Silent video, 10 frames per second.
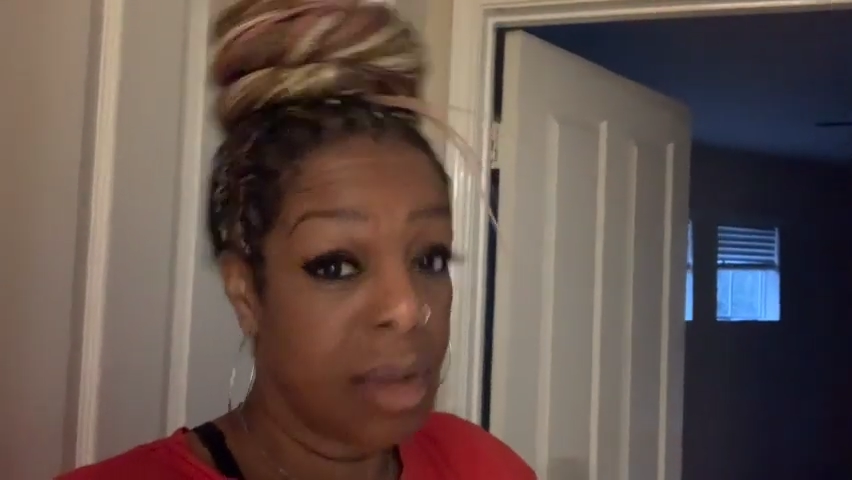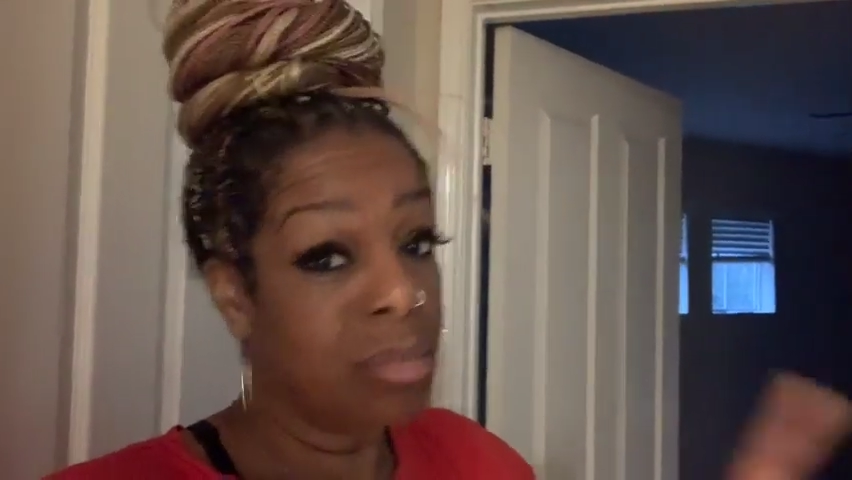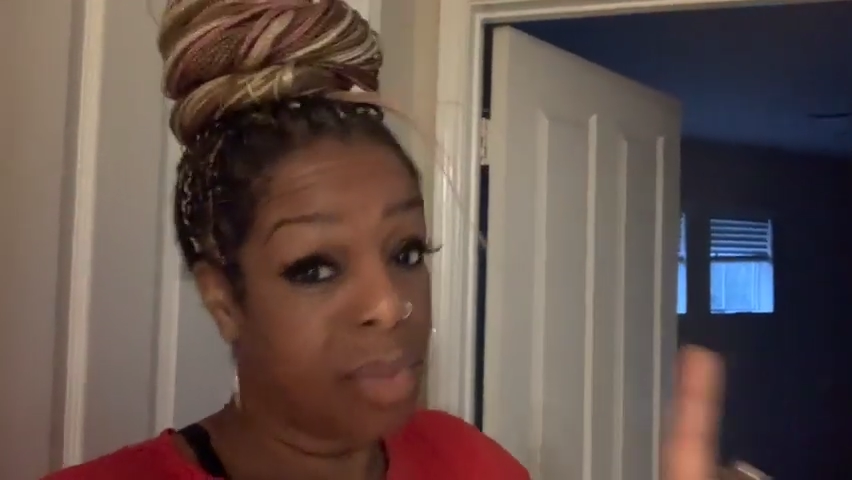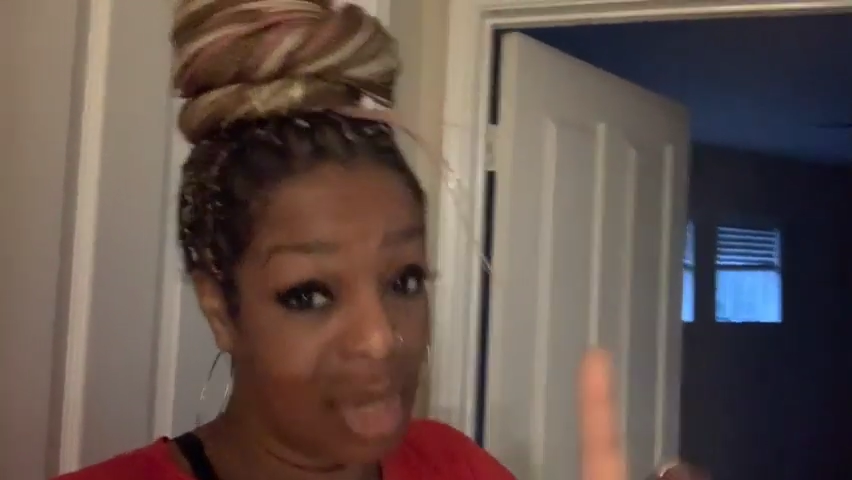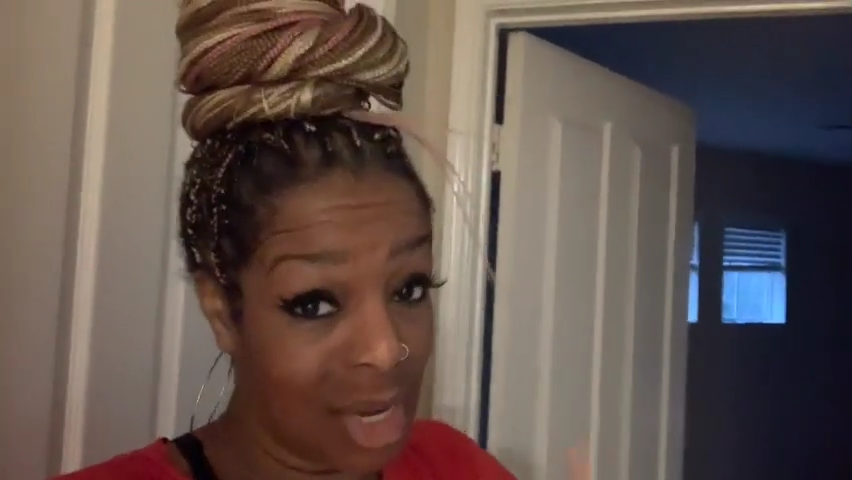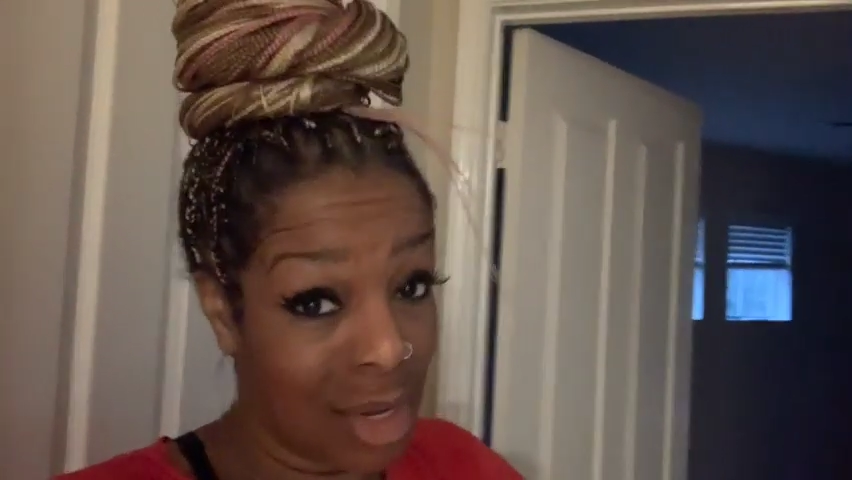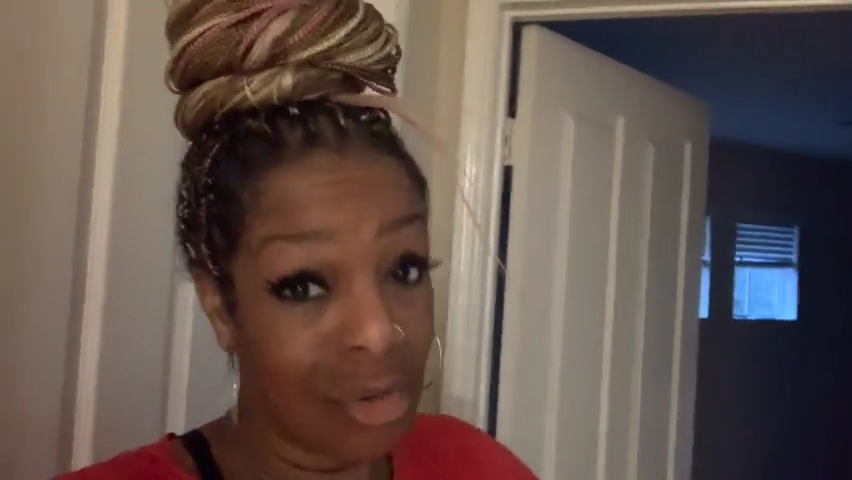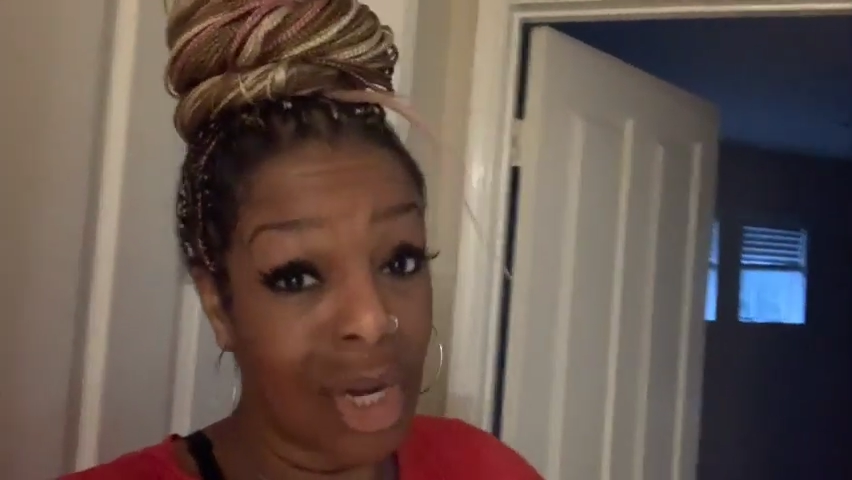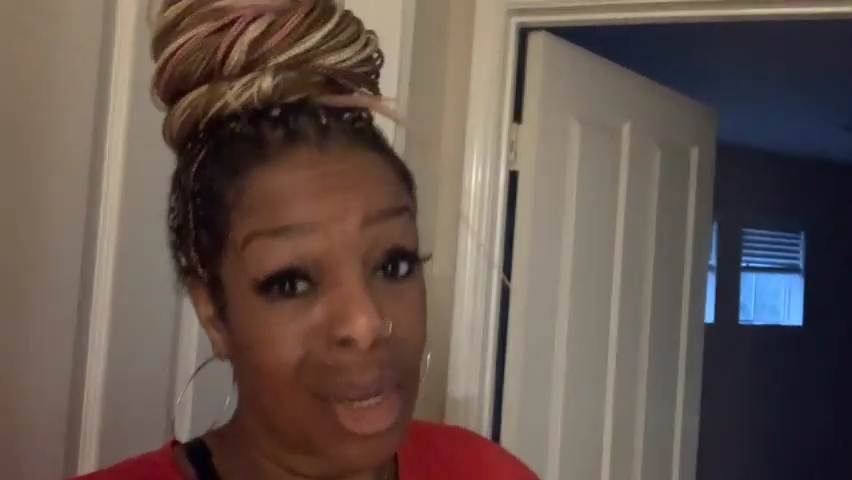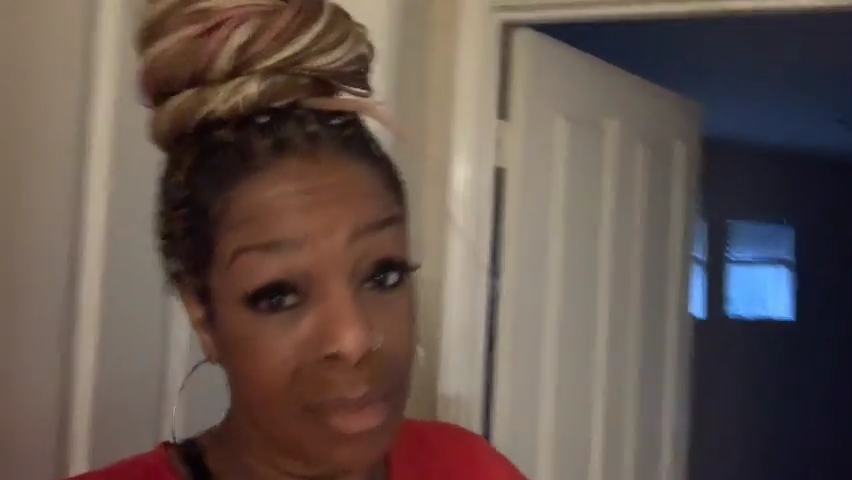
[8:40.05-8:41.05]
But he'll
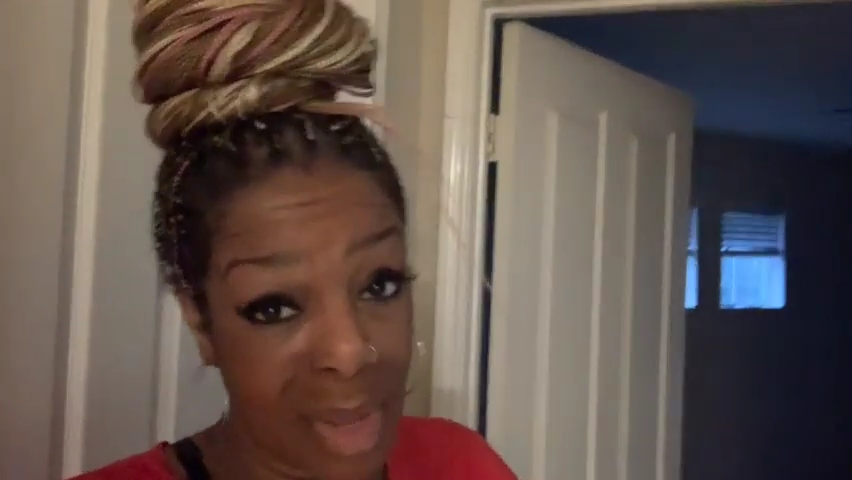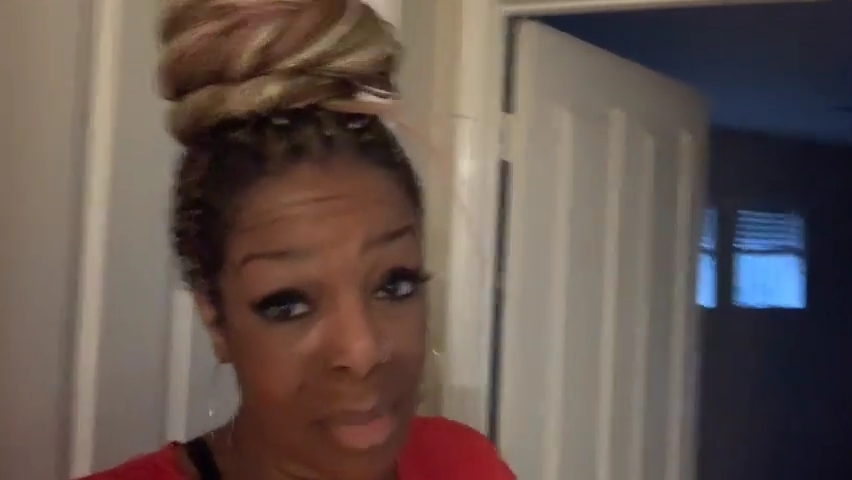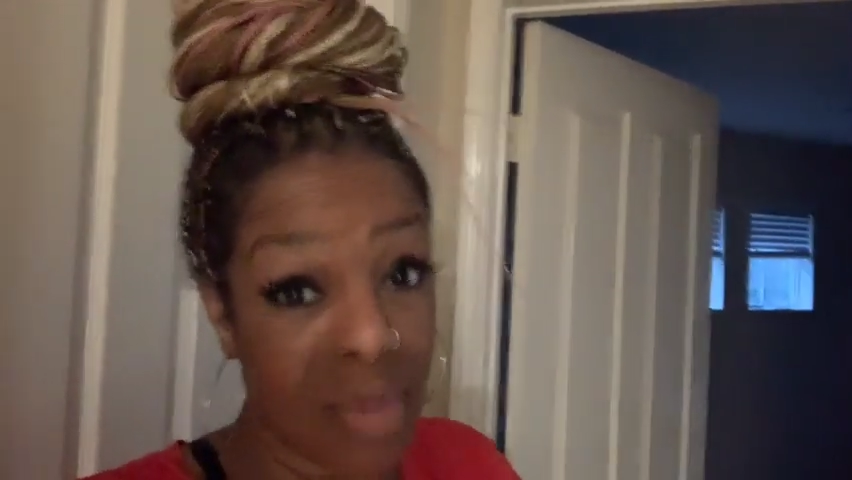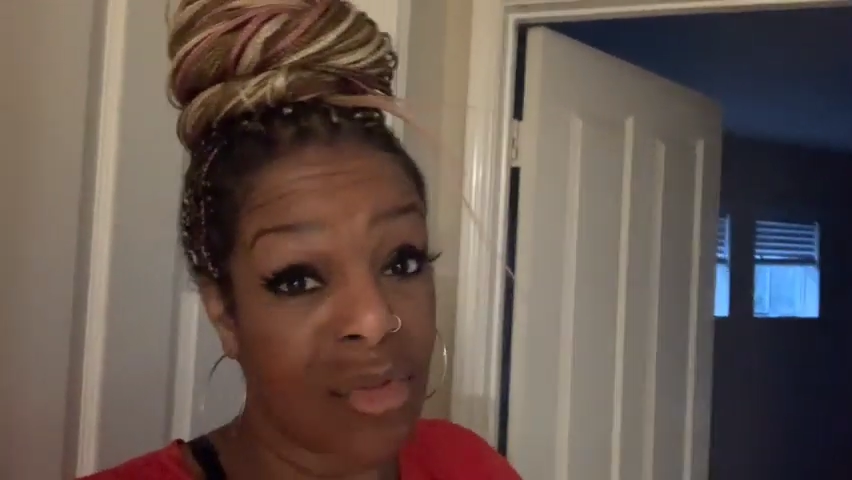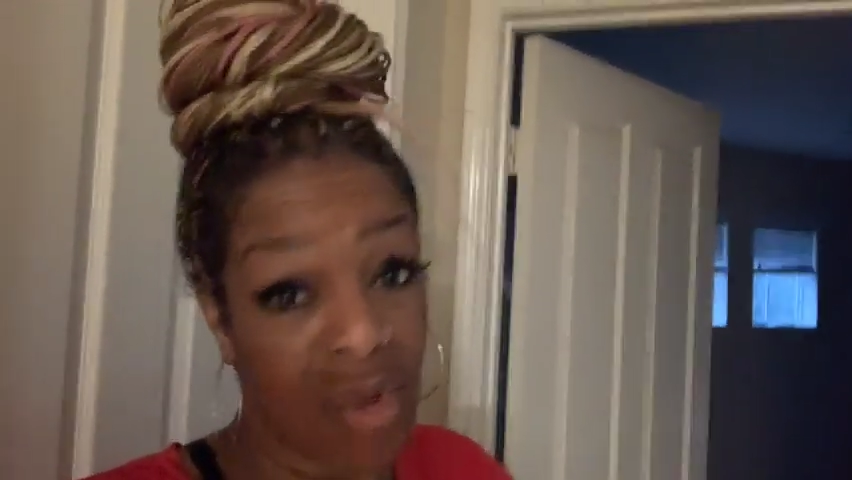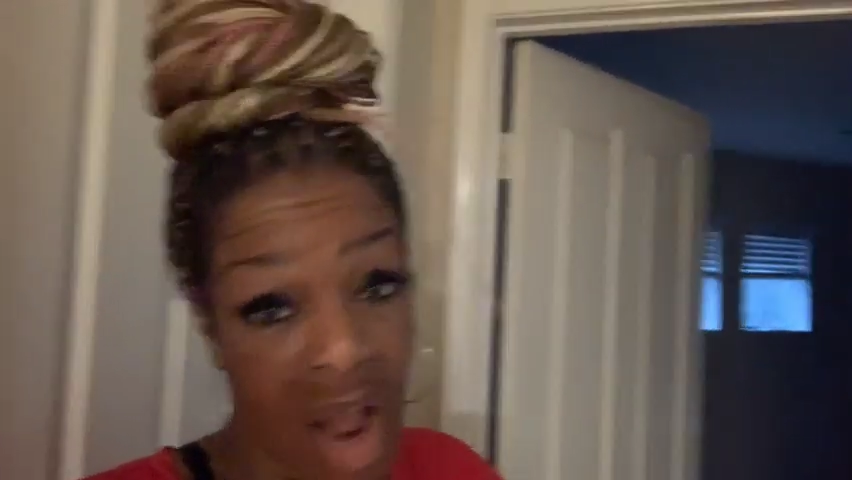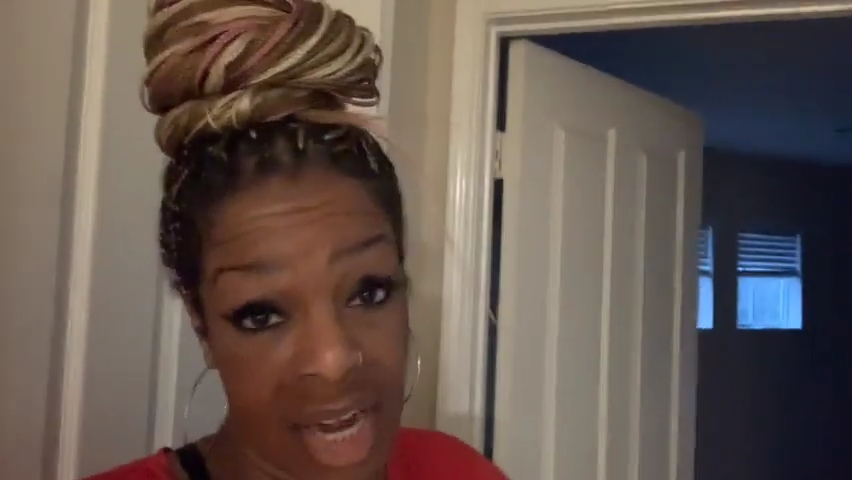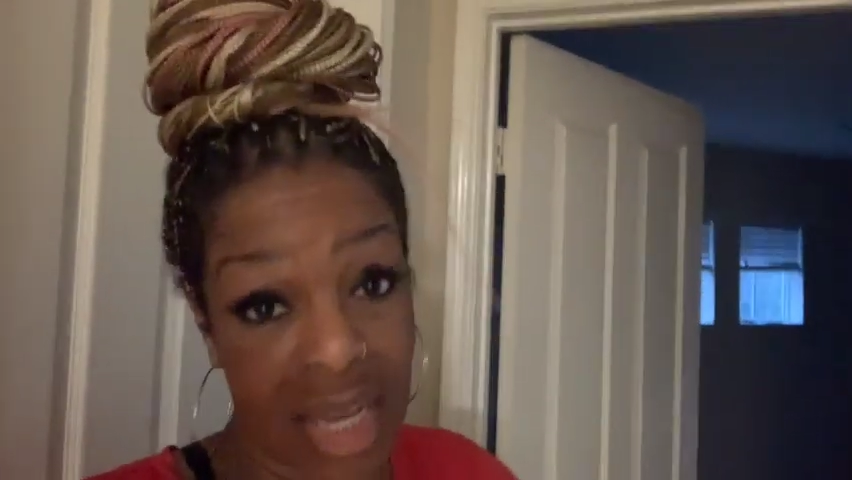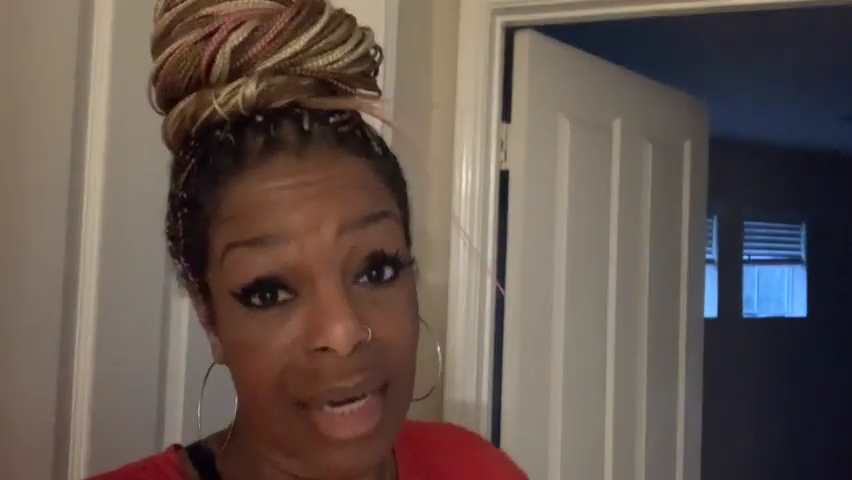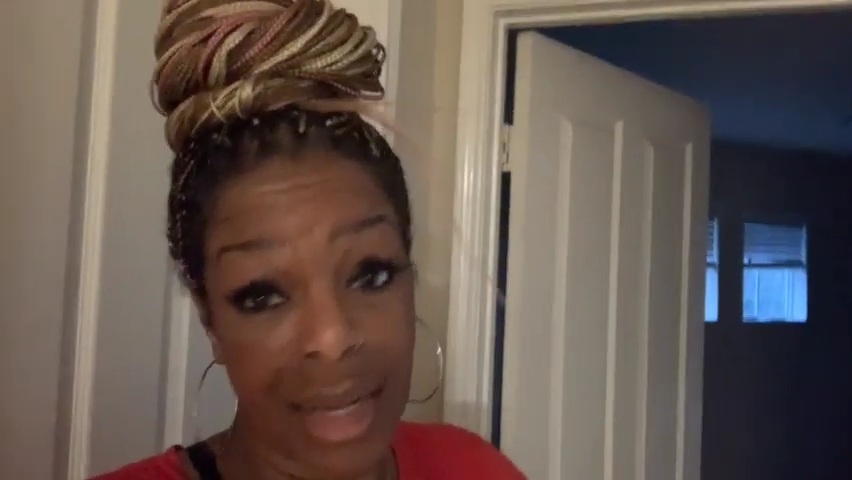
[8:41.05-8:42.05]
need me before I
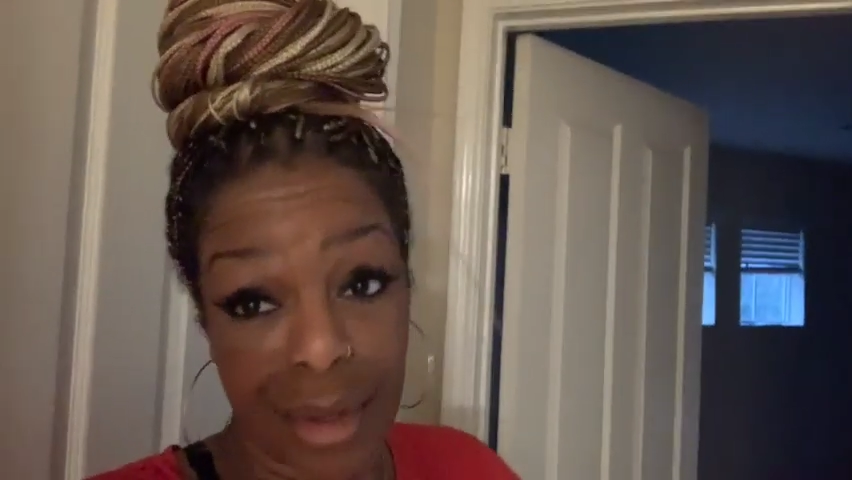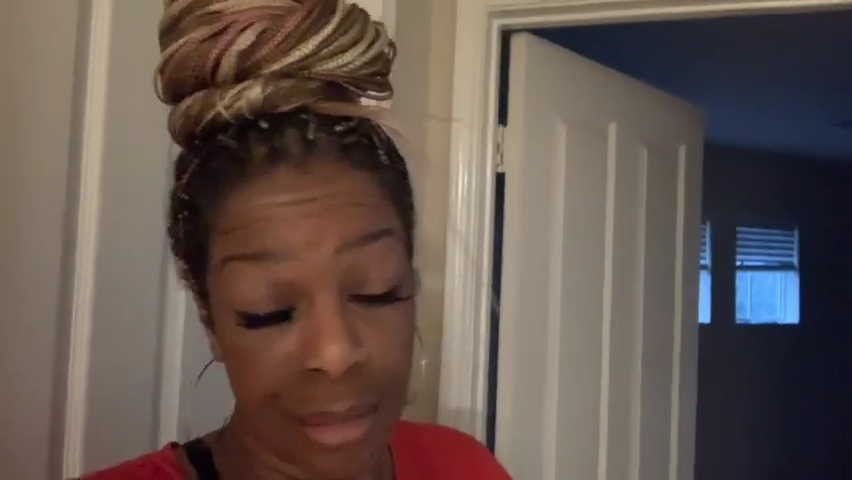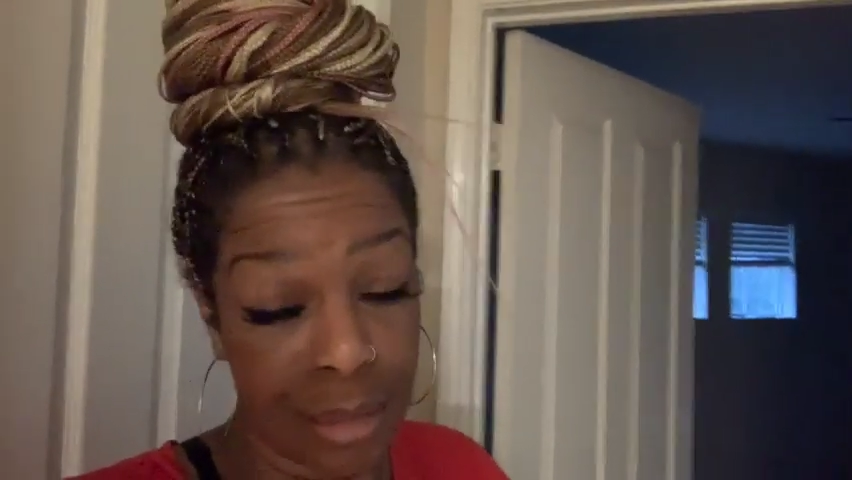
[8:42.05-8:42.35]
need him.